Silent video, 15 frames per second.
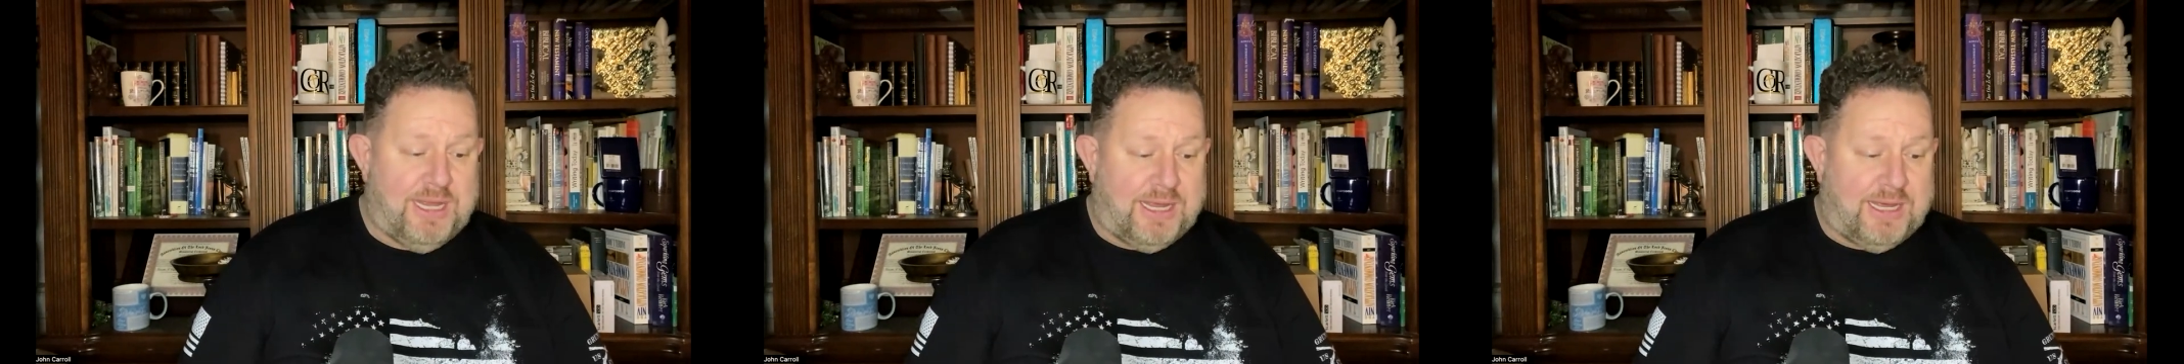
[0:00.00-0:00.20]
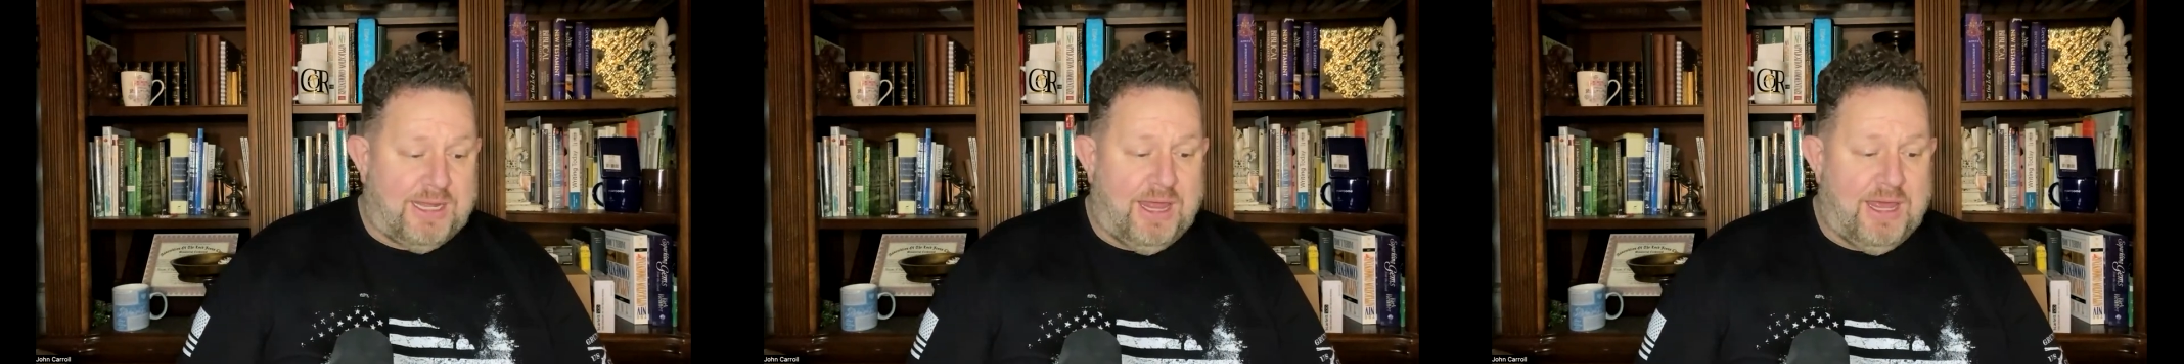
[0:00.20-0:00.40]

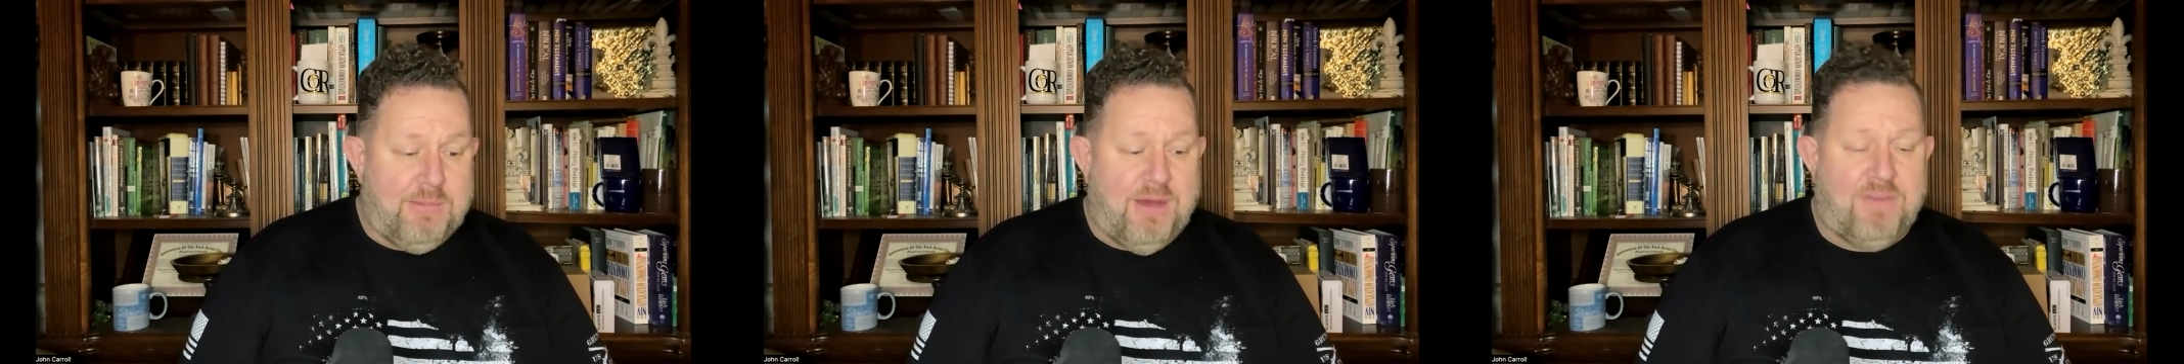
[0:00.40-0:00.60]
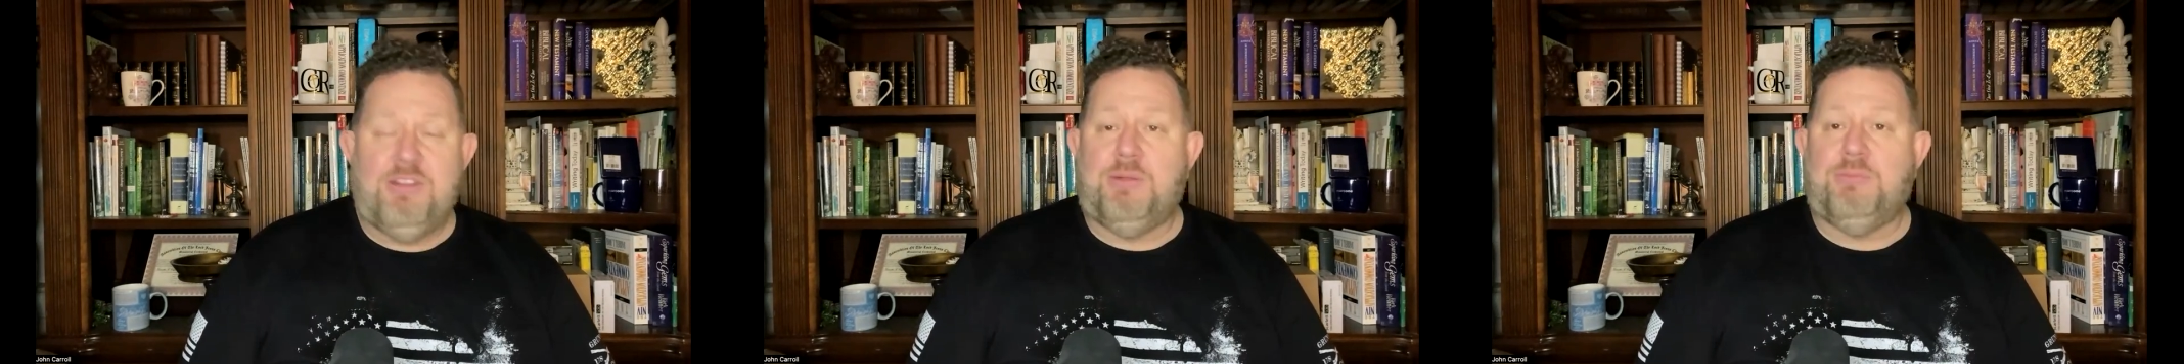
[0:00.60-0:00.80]
they
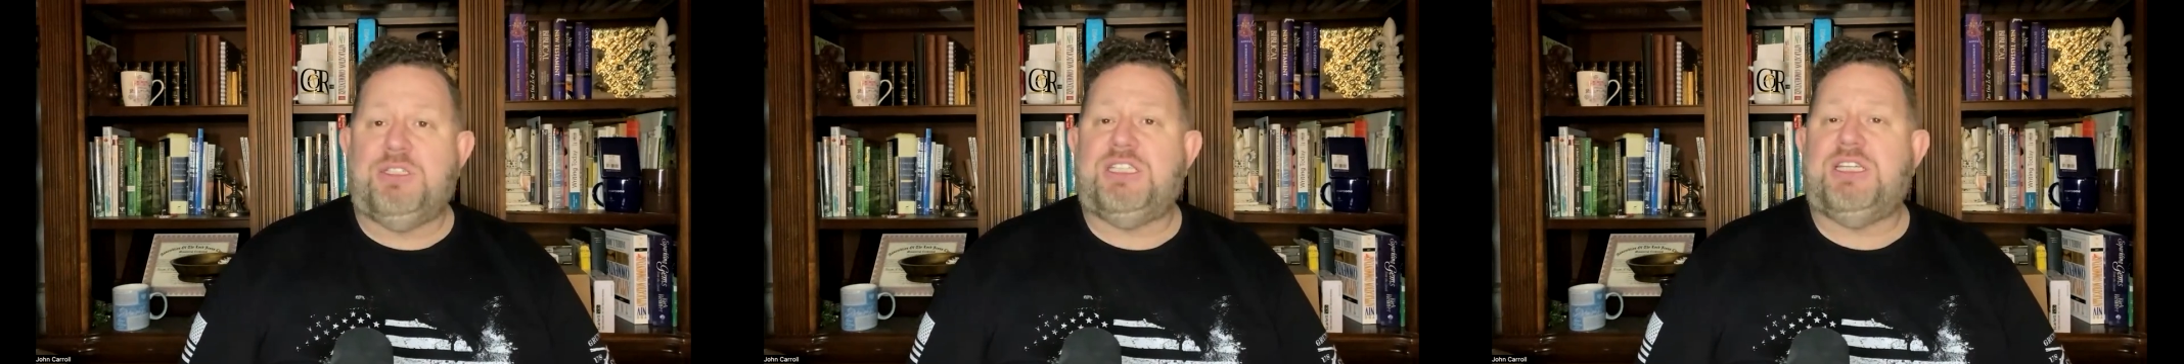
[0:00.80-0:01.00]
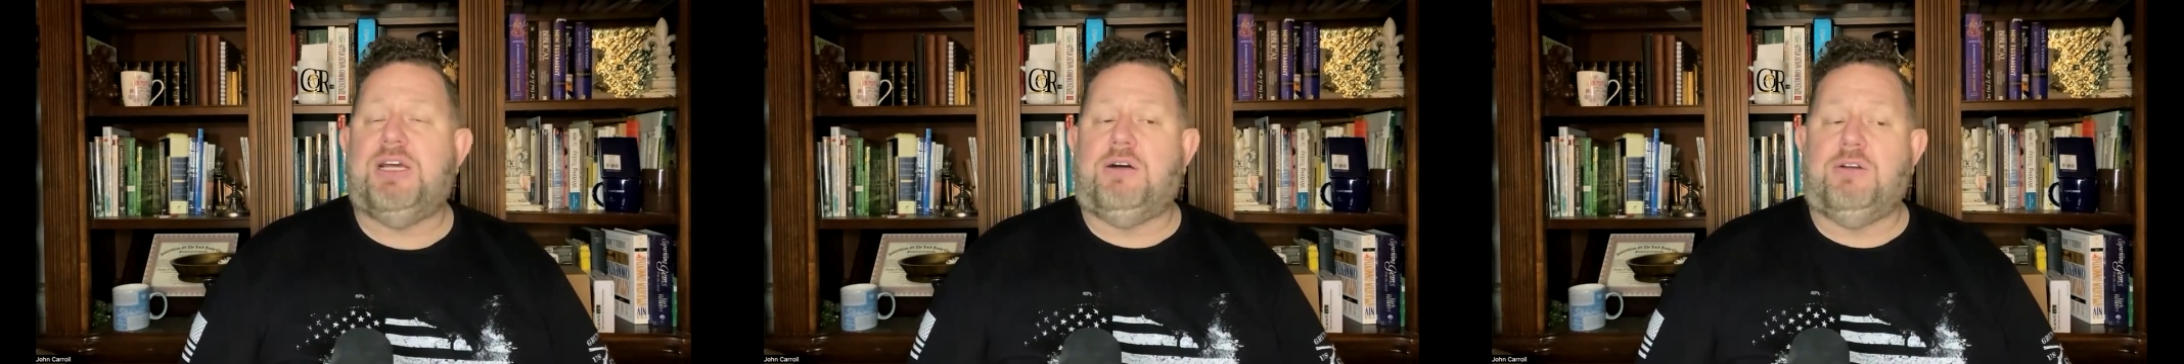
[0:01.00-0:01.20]
claim of
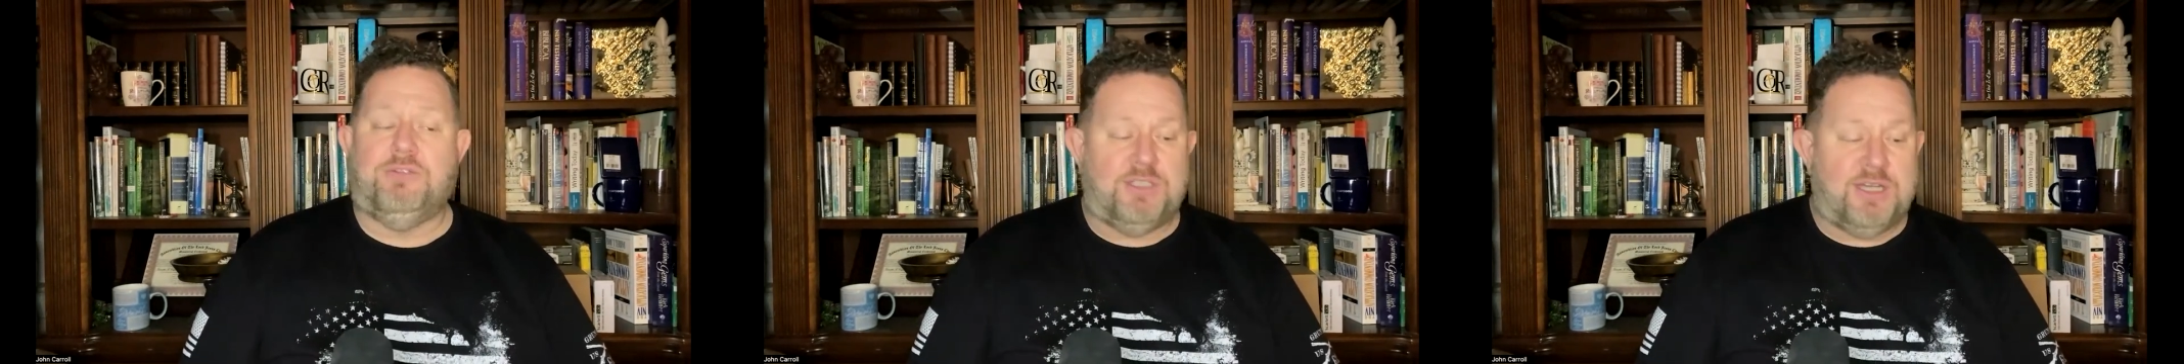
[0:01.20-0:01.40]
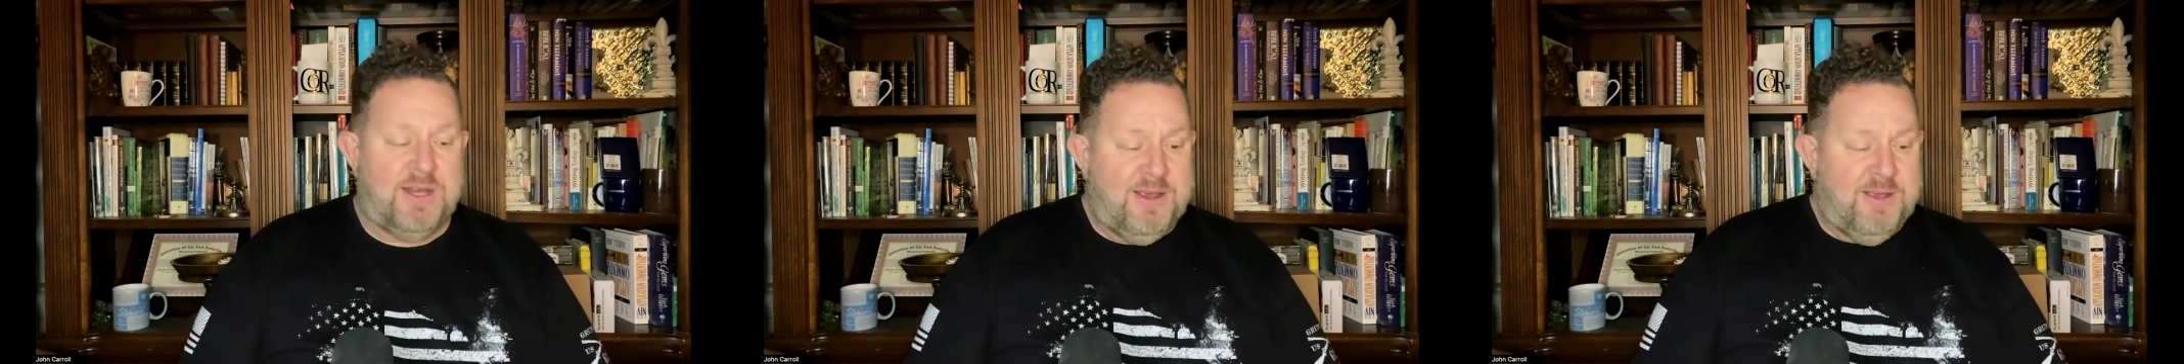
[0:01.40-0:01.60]

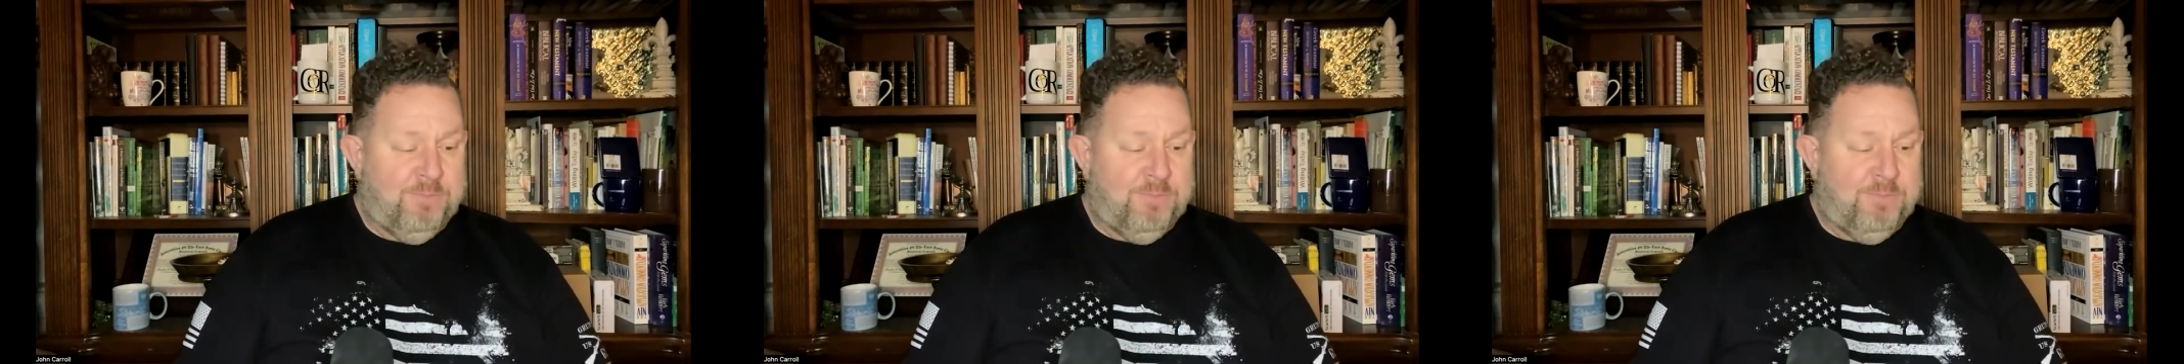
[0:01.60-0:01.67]
themselves